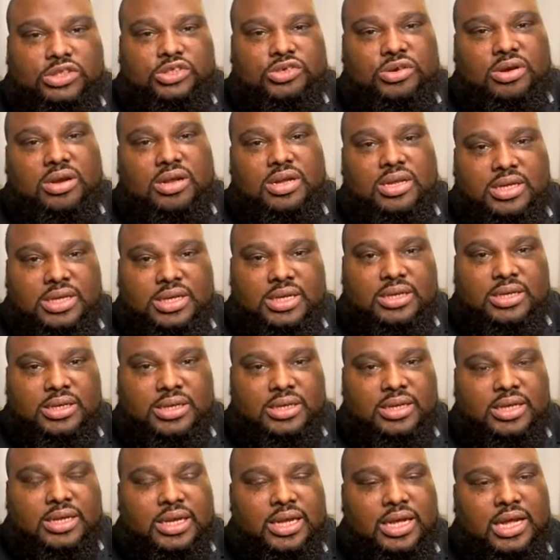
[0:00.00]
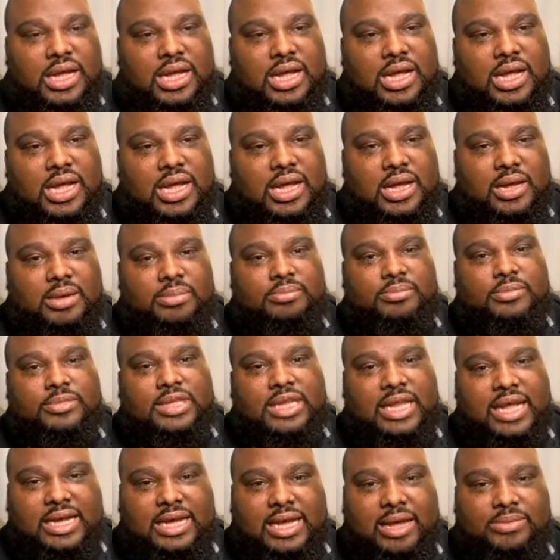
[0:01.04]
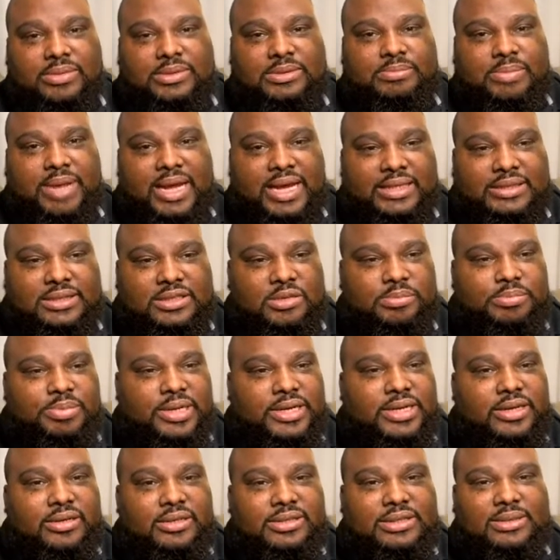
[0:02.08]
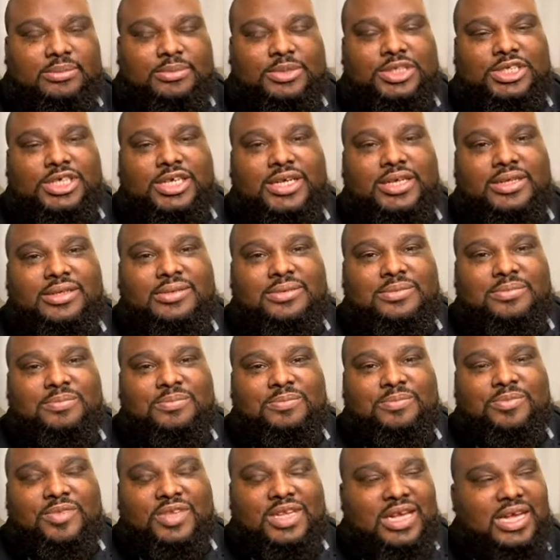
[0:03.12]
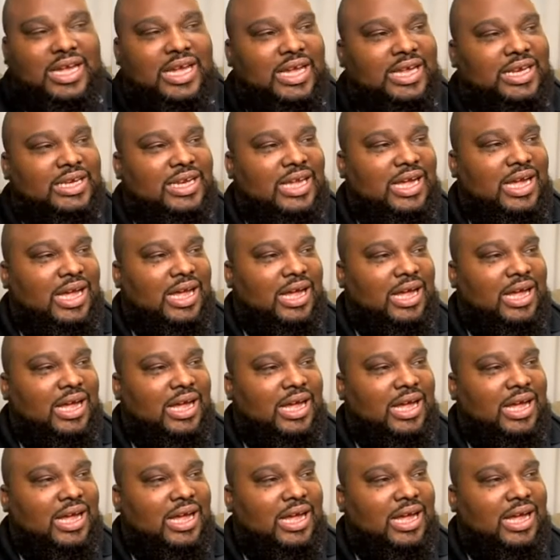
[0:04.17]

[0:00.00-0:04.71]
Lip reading: trunk, like I was Master P or some shit, and